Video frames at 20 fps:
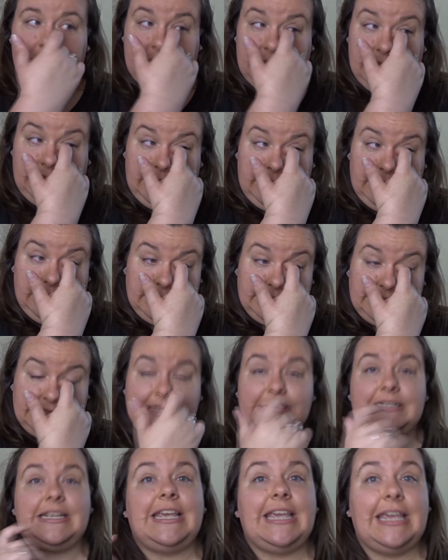the
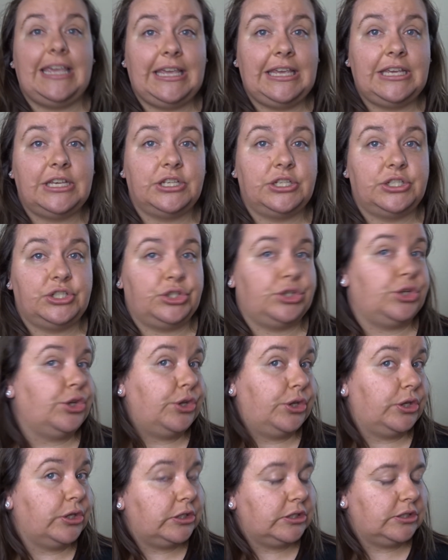
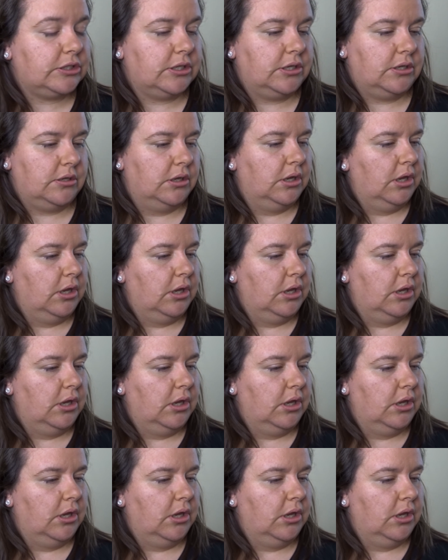t-shirt,